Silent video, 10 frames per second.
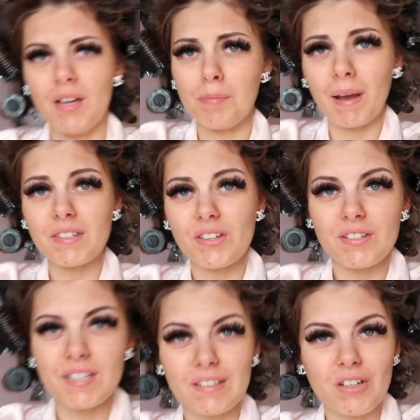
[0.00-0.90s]
might insert
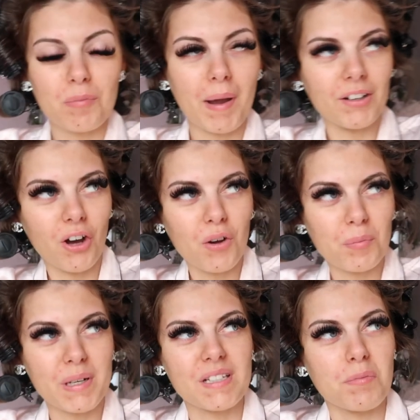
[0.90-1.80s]
the TikTok, might
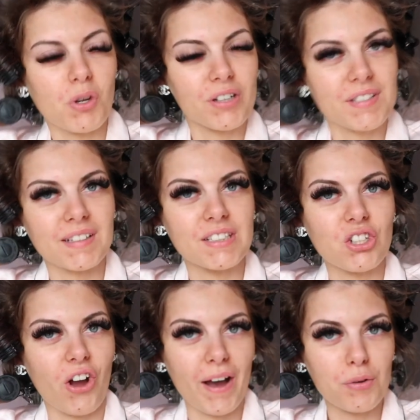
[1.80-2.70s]
not, because I'm not exactly
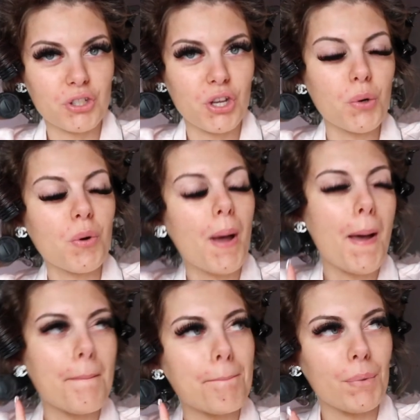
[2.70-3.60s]
sure how to
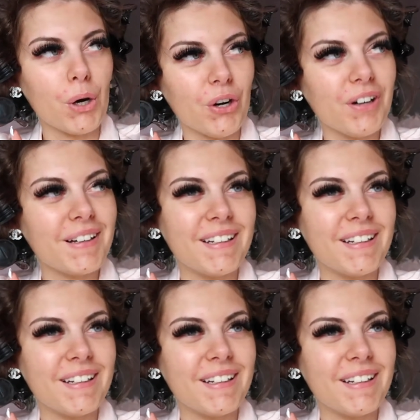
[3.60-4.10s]
but